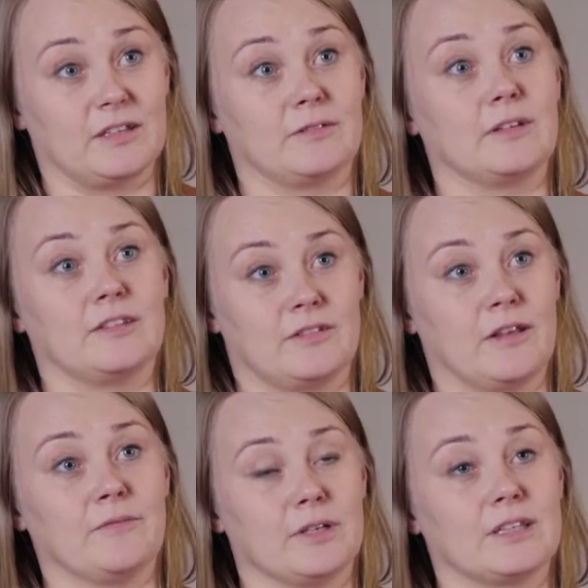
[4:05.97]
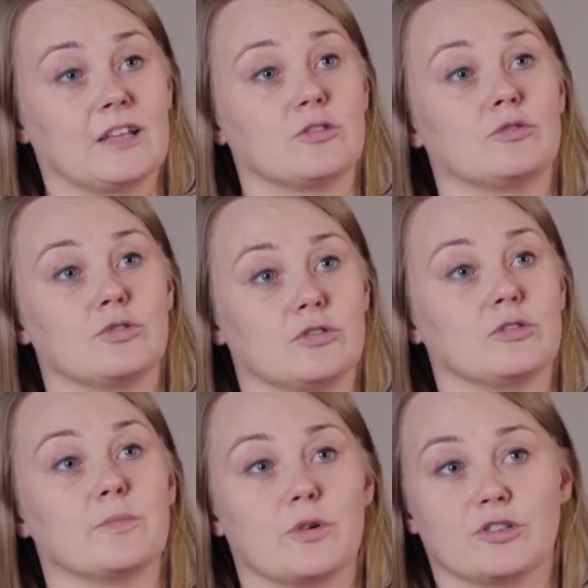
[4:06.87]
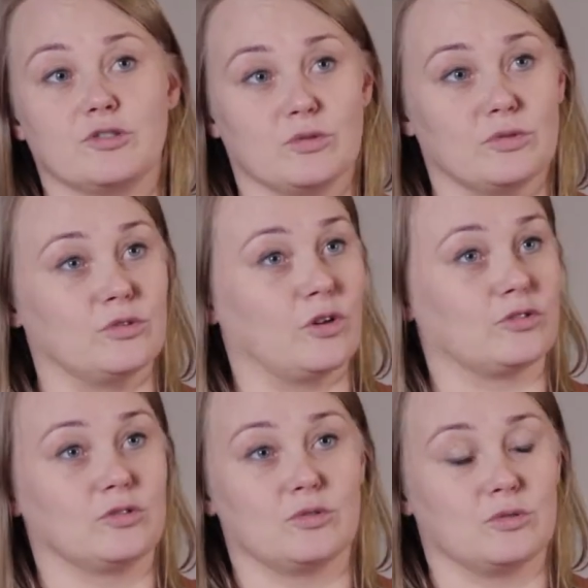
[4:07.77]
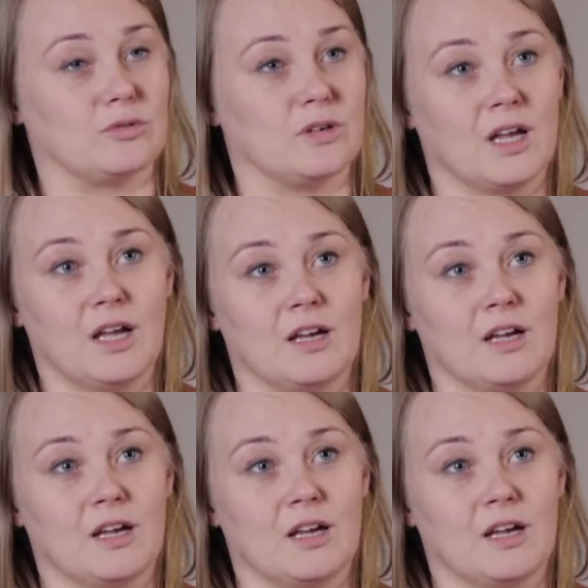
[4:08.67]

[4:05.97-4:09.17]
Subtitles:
It's something that should support you, not to